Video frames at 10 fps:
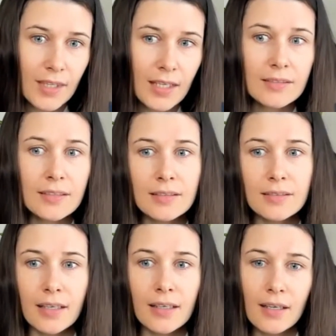Yes, this
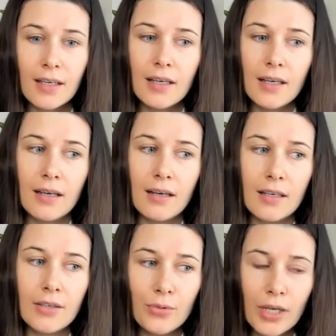is like uh,
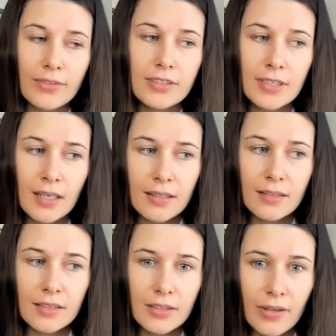if you have sun
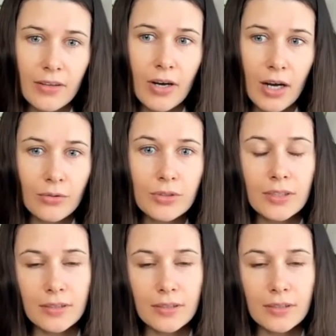in the 12th house,